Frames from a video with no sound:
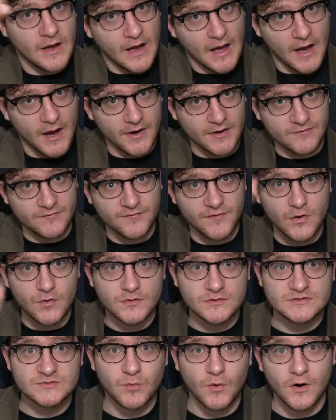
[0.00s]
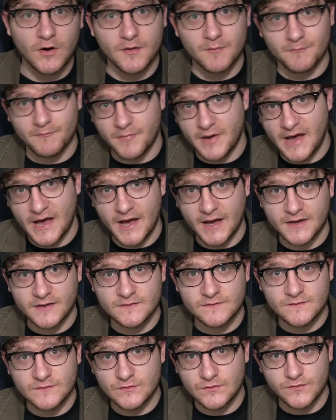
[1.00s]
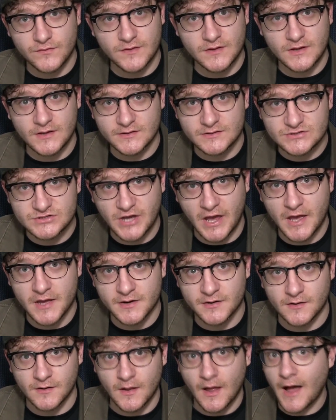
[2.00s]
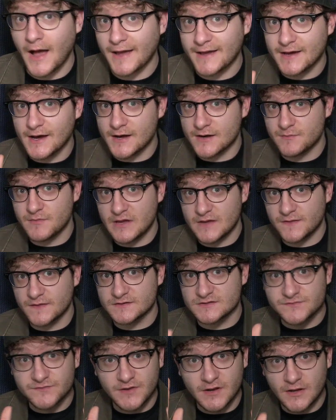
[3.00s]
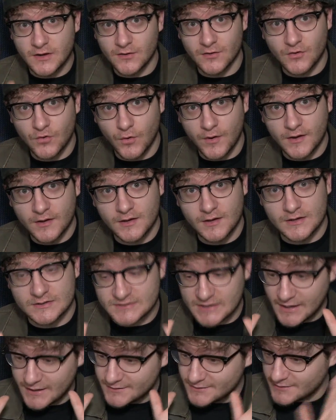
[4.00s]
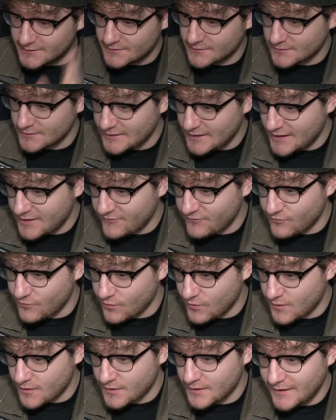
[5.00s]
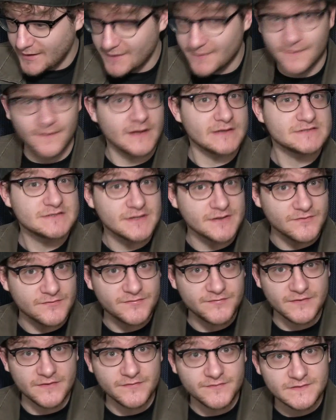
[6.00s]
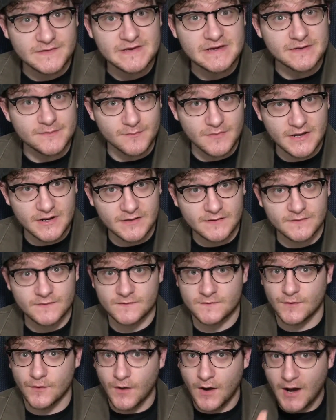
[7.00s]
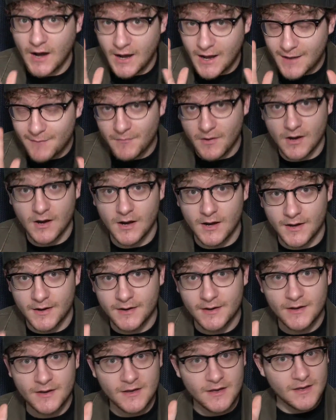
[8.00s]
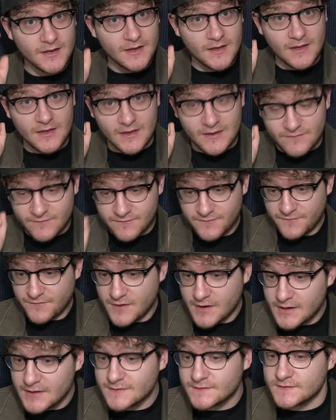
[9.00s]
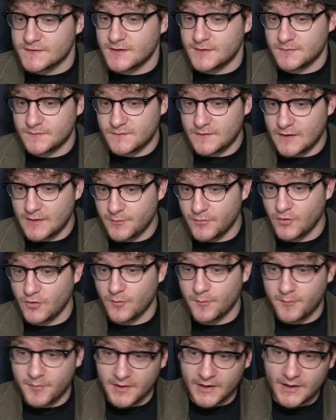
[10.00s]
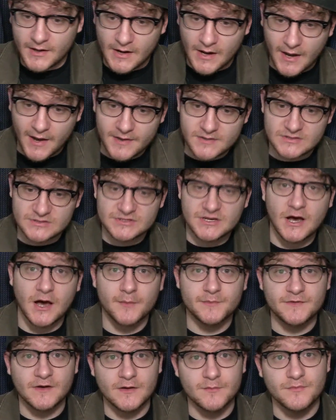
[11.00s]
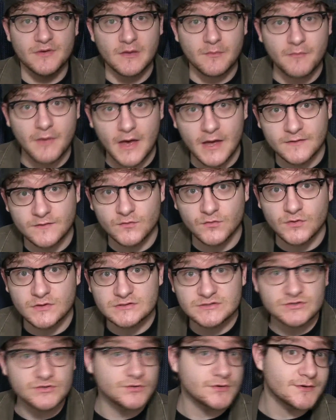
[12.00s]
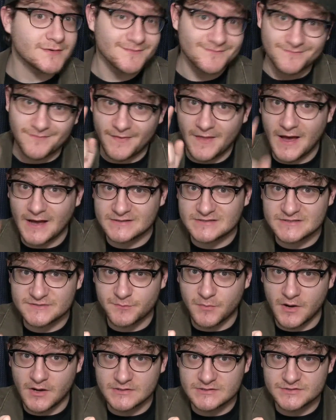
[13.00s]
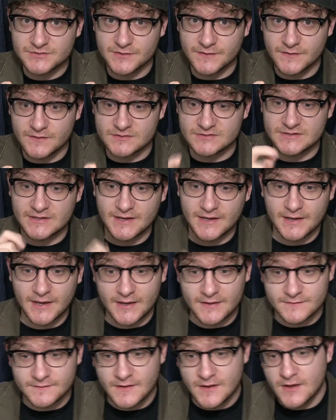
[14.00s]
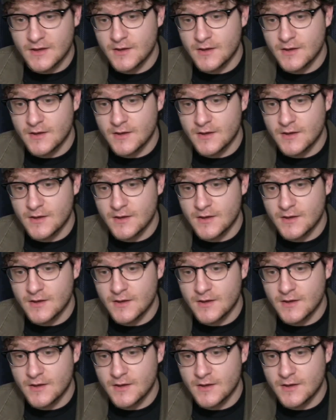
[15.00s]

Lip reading: Howdy folks, welcome back to the channel. I gotta make this video quick because I literally have work in less than 15 minutes, so I'm on a freaking timetable, but I just hopped on Big Bad Toy Store, not sponsoring those dickheads,